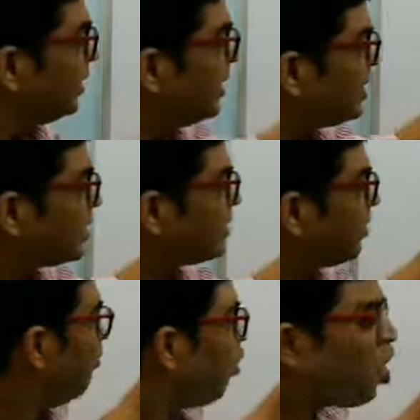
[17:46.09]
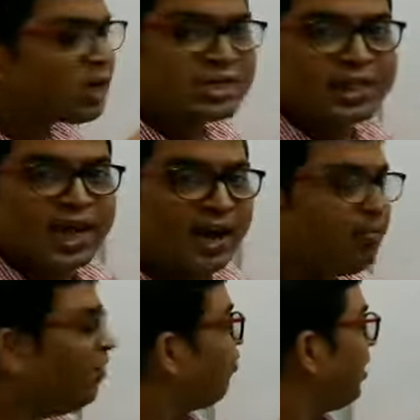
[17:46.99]
This box
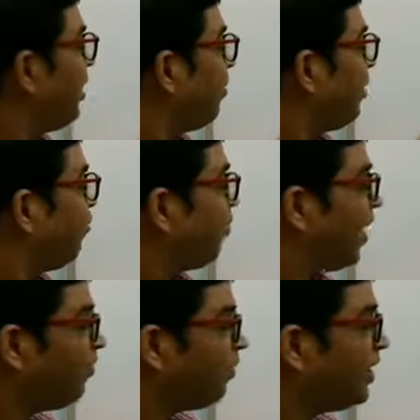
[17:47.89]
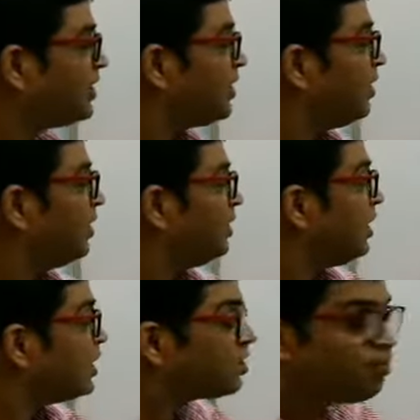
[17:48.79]
can be filled up in 5 ways.
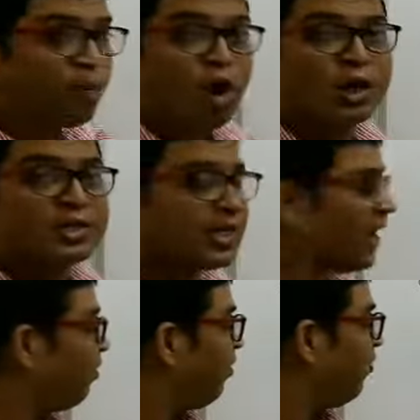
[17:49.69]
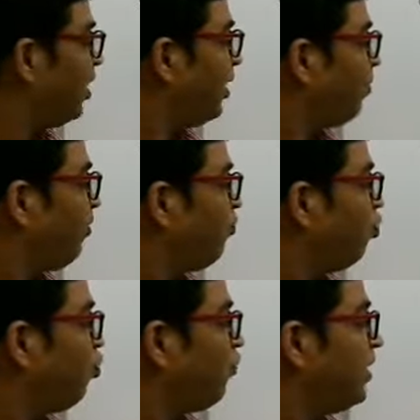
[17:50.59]
This box can be filled up in
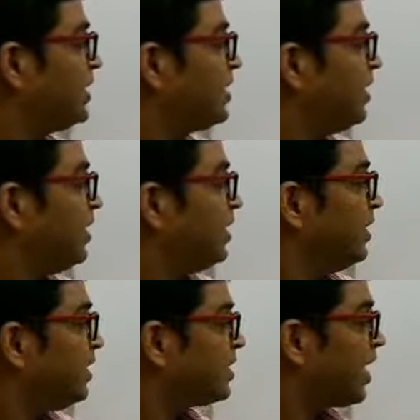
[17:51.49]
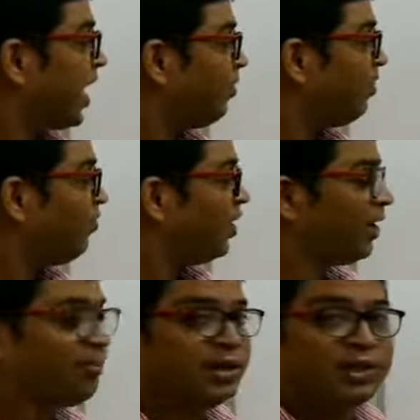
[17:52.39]
4 ways. This can be
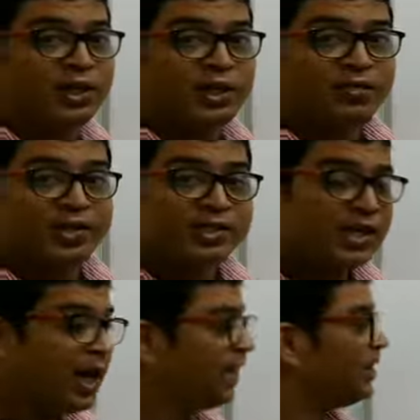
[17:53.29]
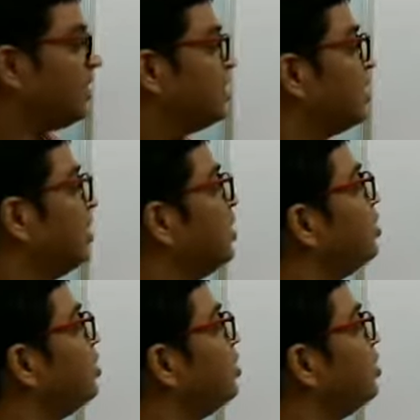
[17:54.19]
filled up in 3 ways, like this.